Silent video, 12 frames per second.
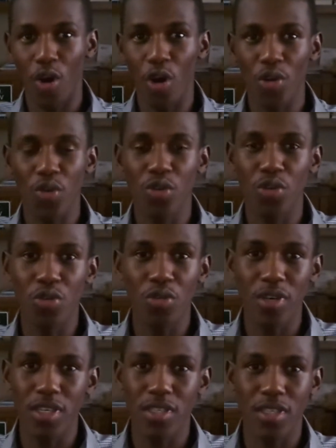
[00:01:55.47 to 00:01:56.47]
All you
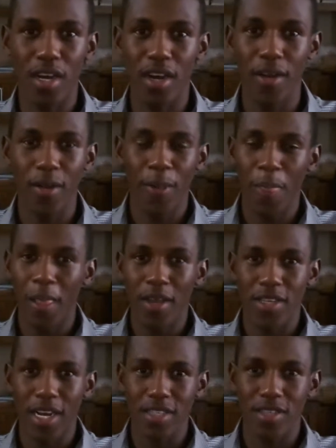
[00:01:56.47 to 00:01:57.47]
do is uh,
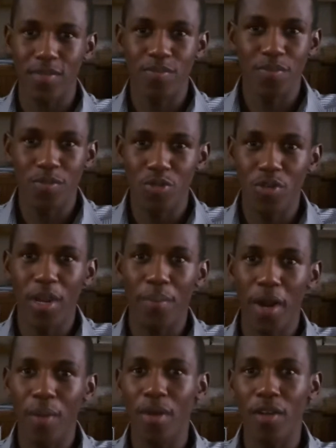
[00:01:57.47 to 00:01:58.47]
just do the
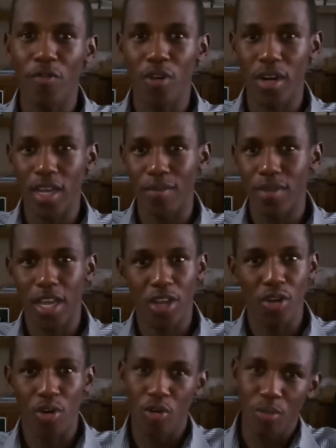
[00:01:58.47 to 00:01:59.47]
payment for them,
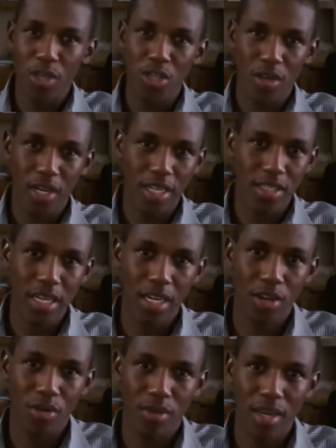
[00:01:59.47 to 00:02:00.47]
take your commission, and
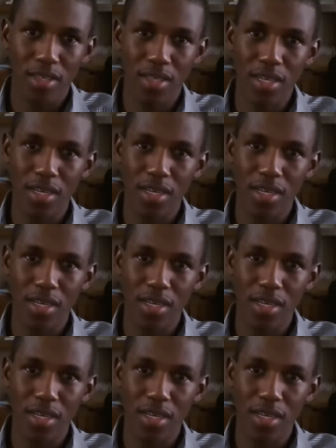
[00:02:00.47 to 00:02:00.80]
send the rest